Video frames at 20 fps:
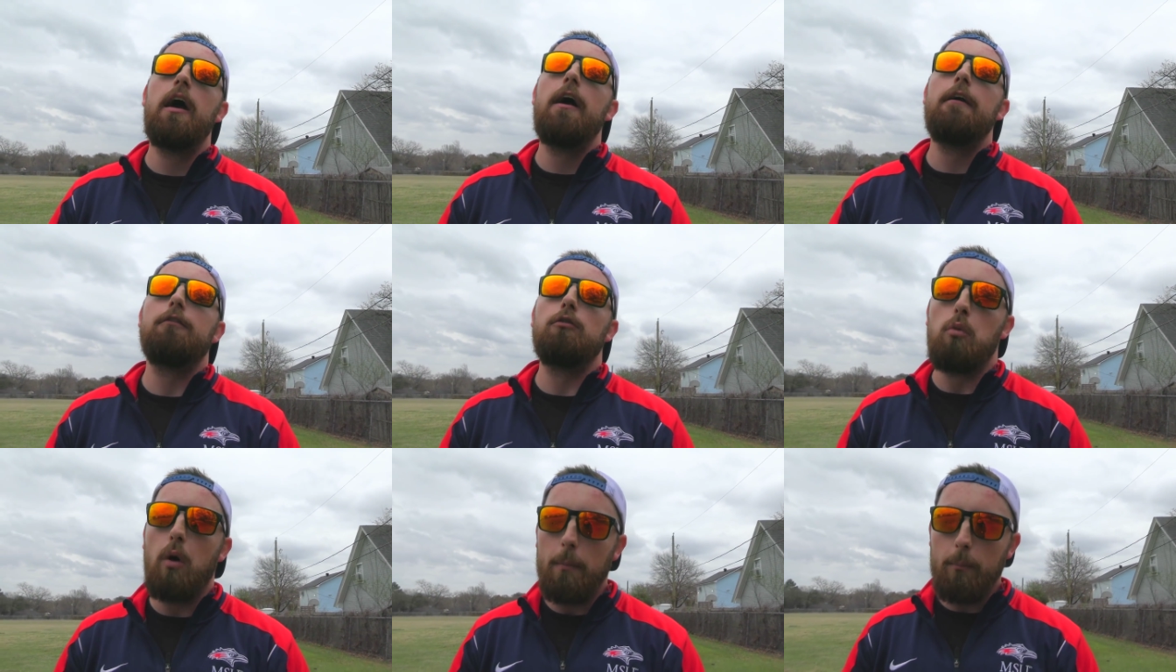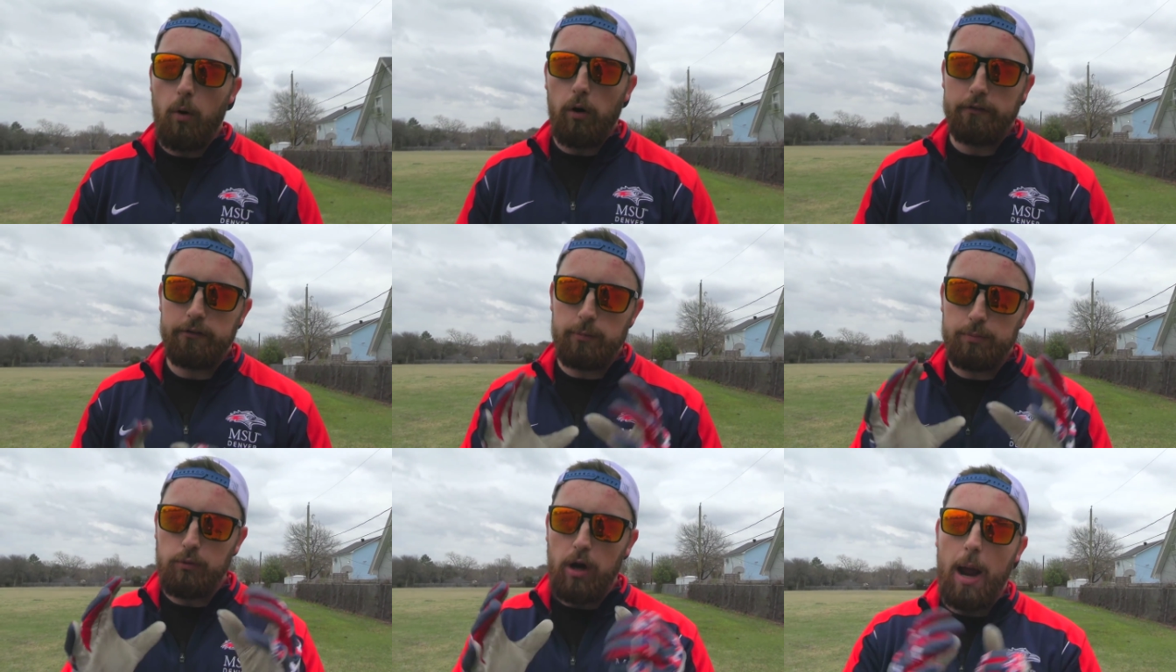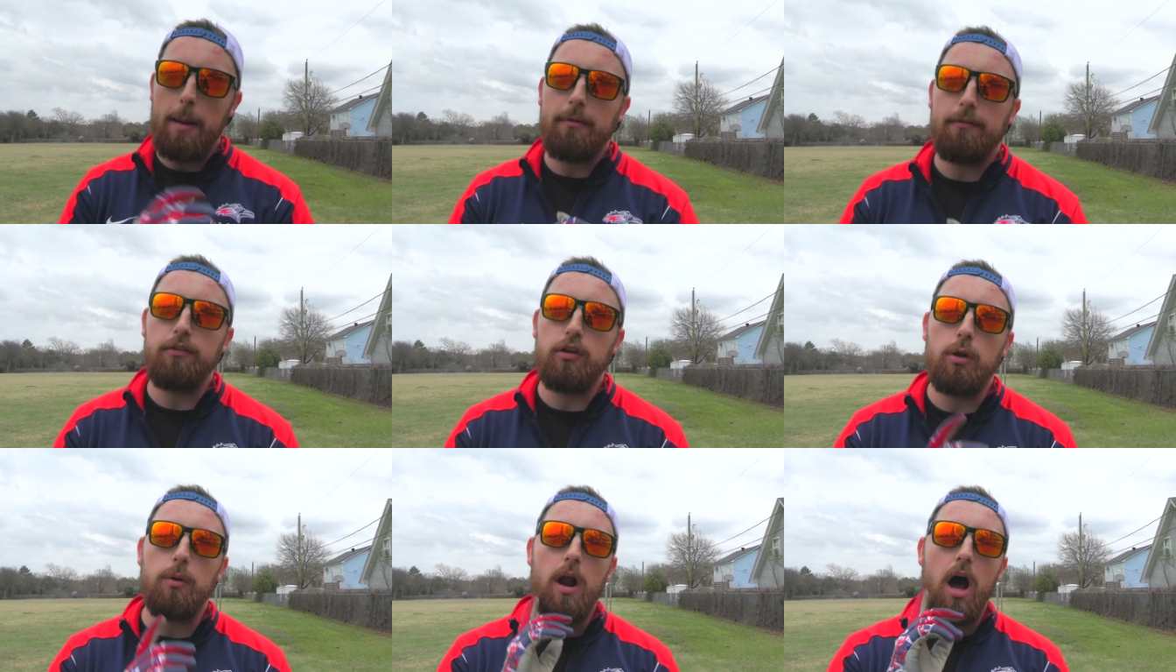If you want more, subscribe
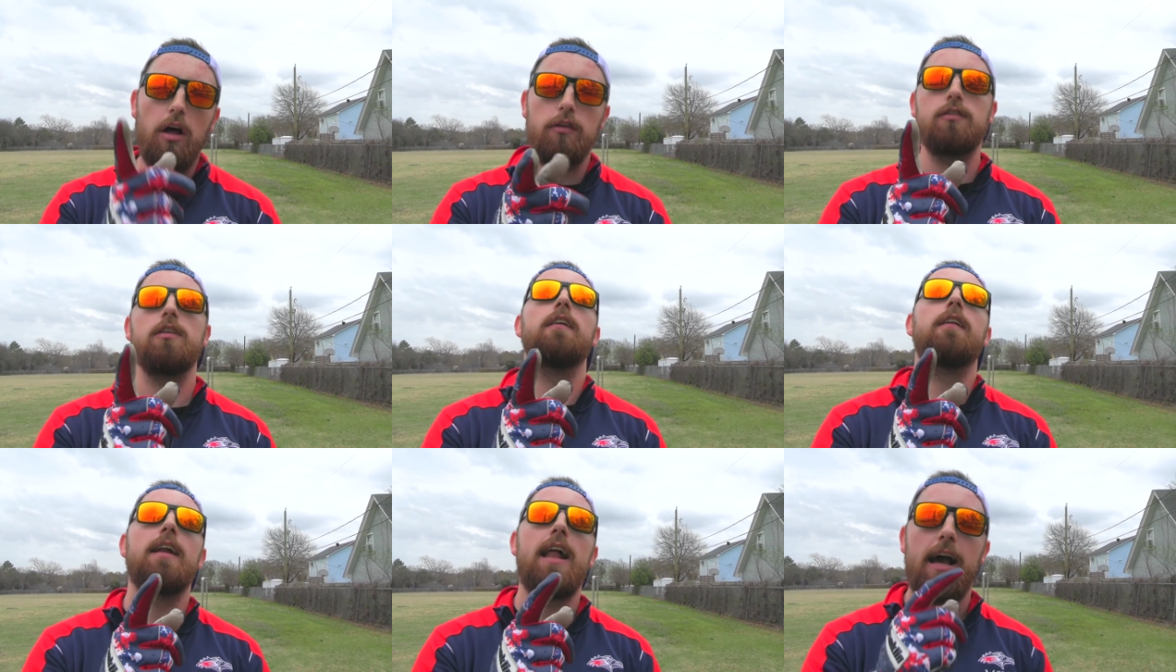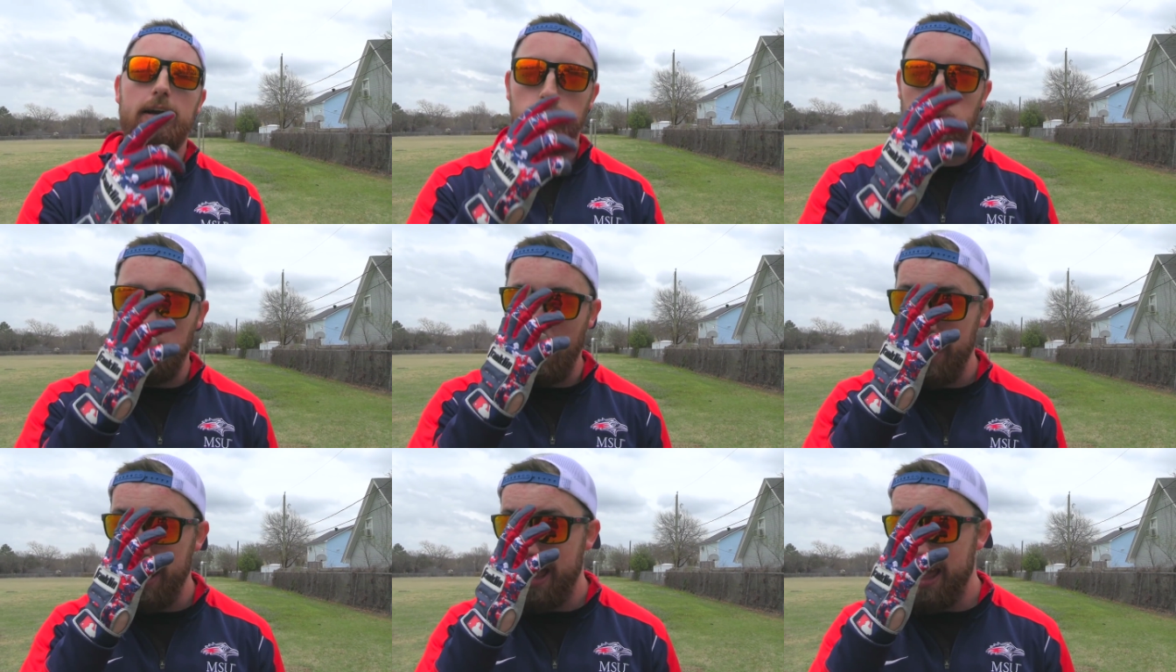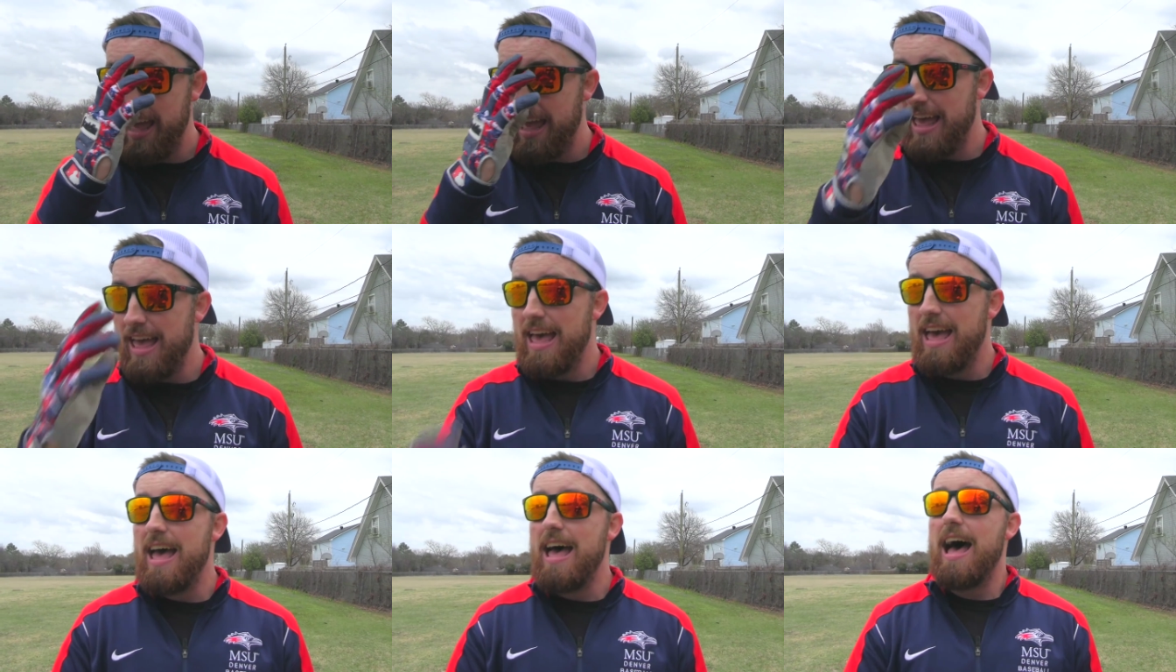if you're new, and I'll see you in the next one.
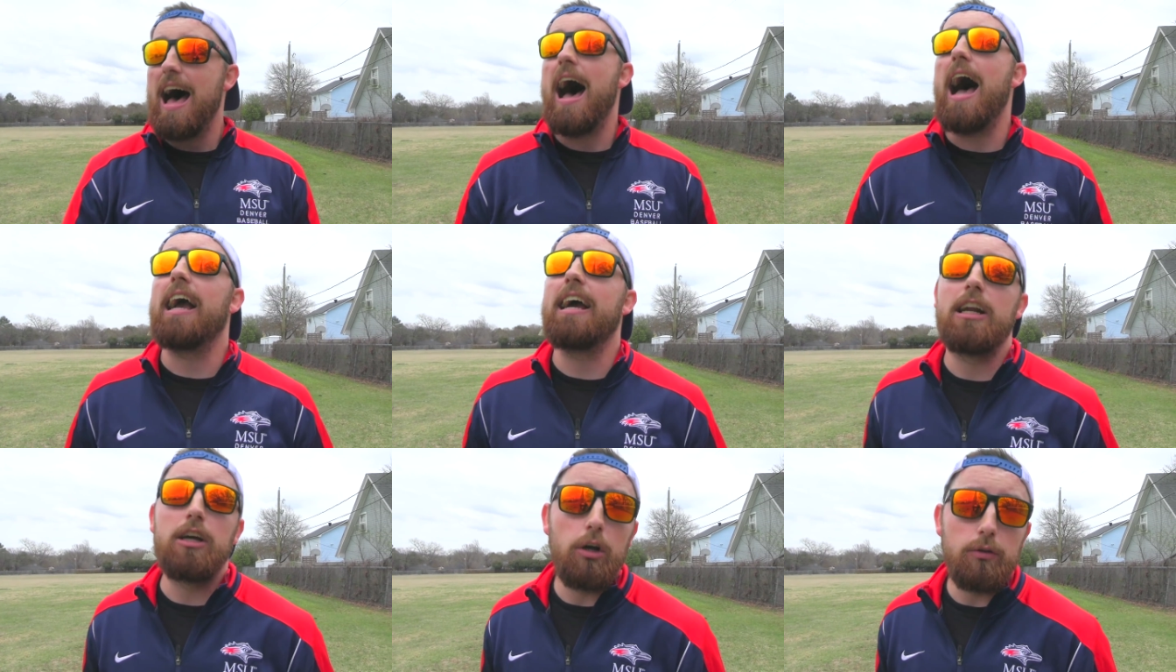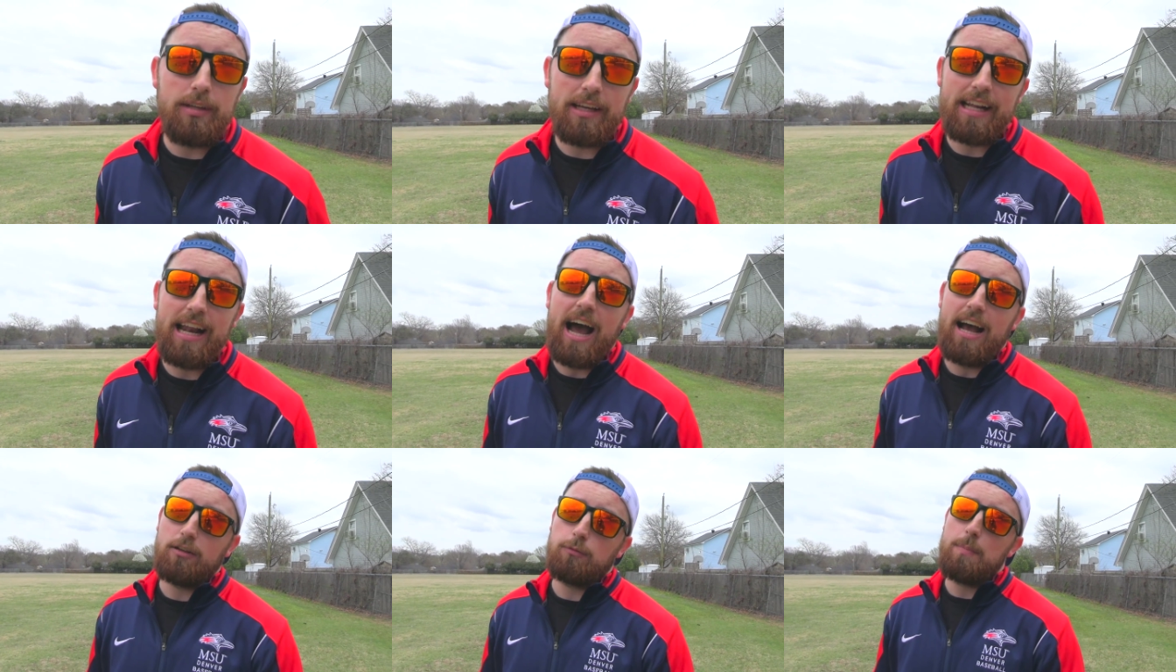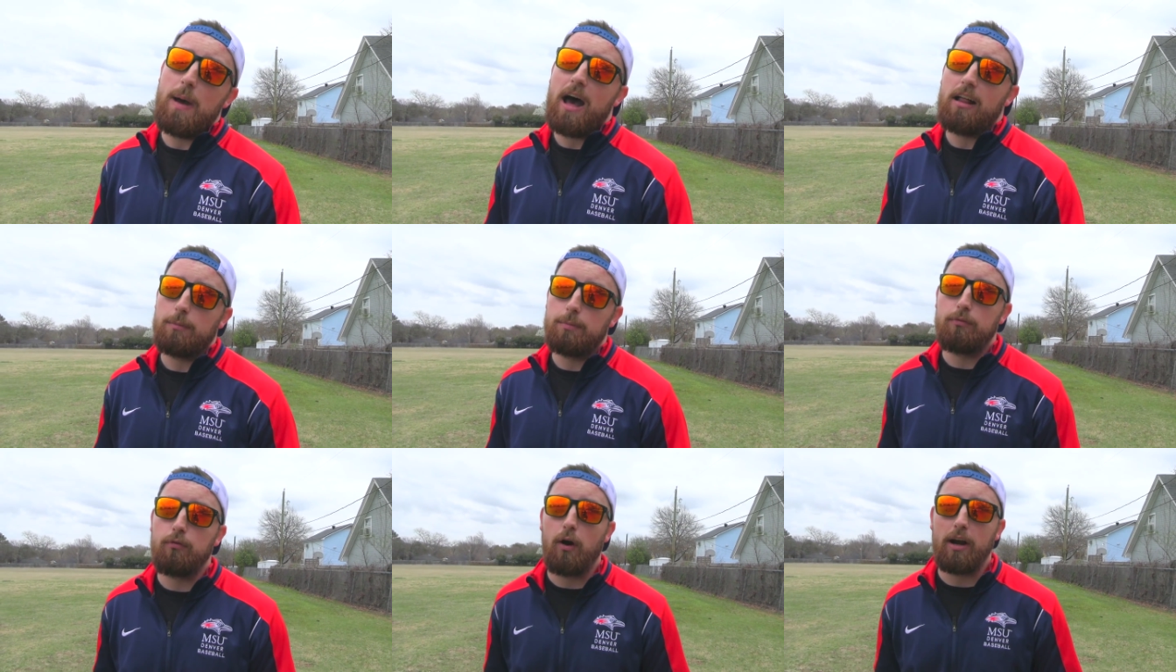I gotta go take an ice
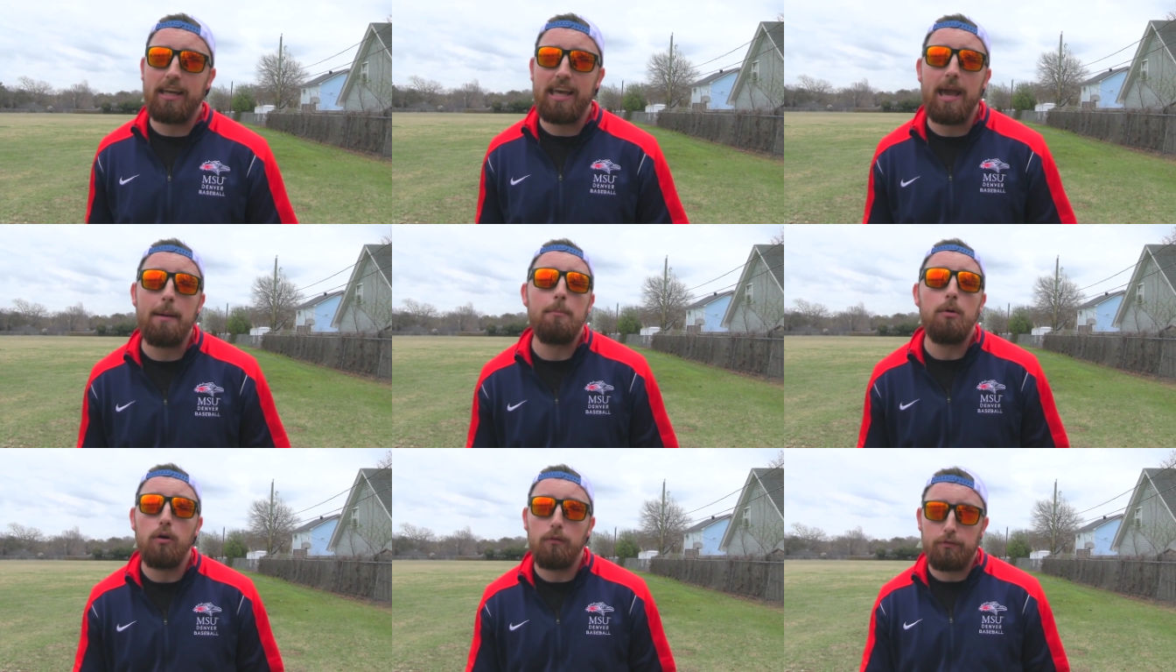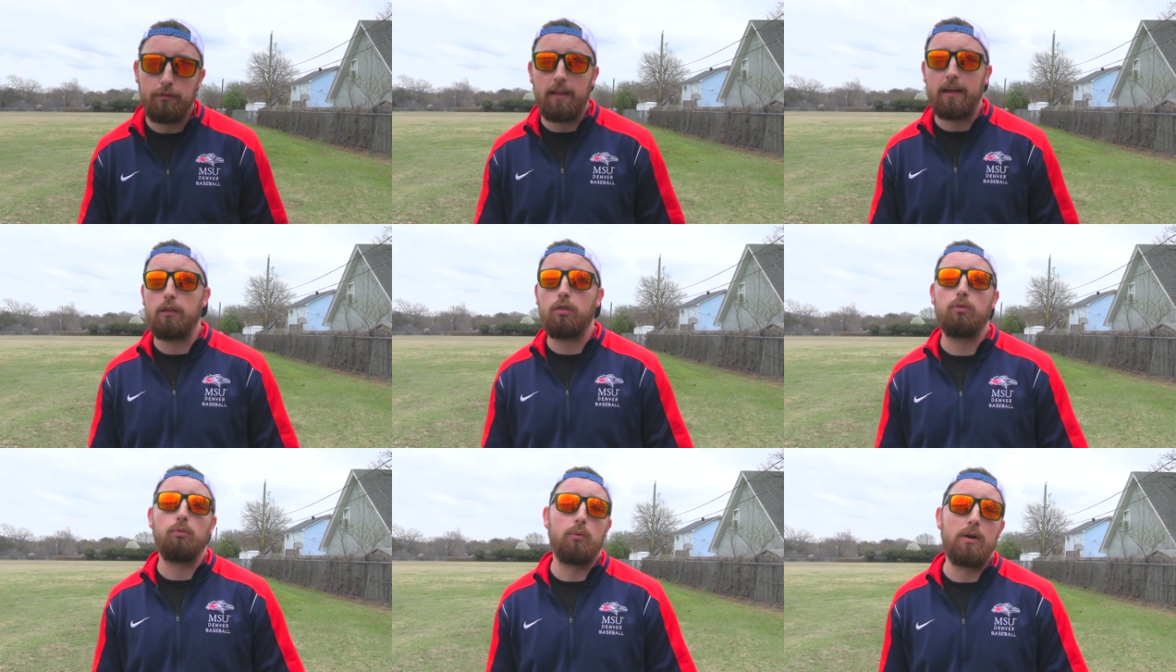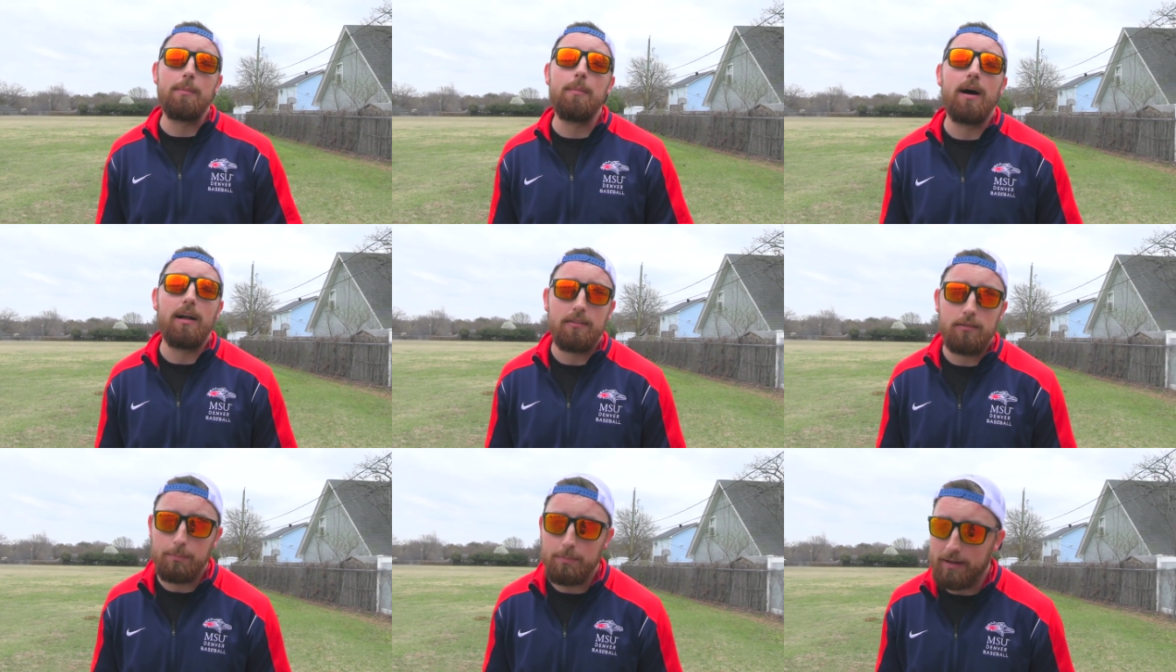bath before I can't move for like three
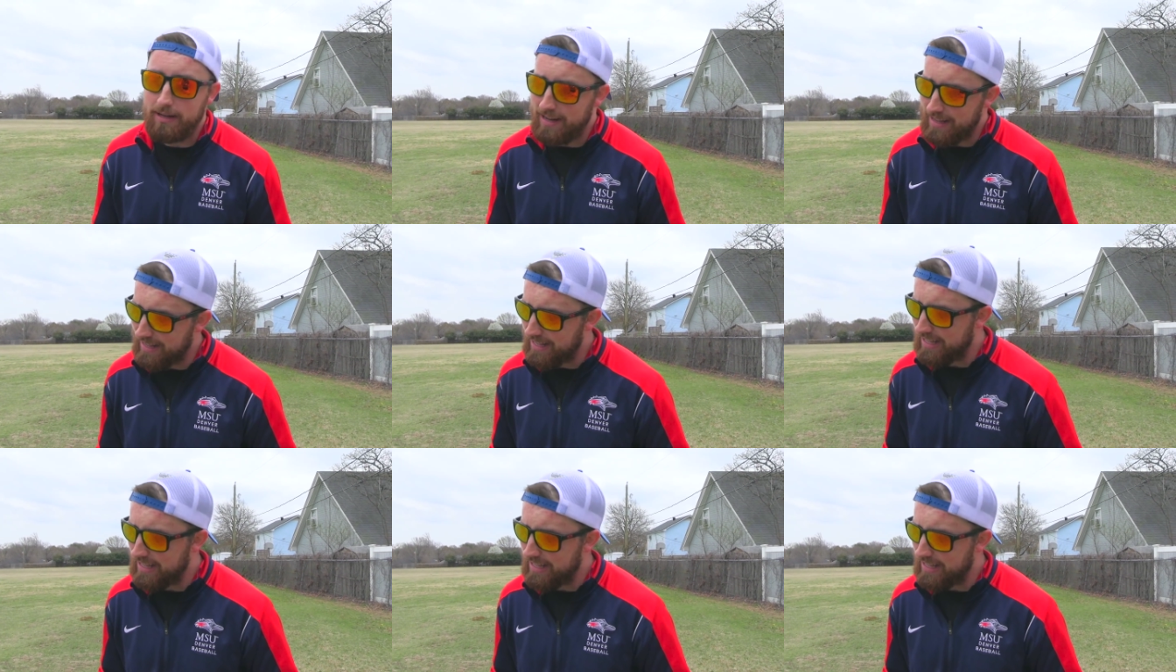months. But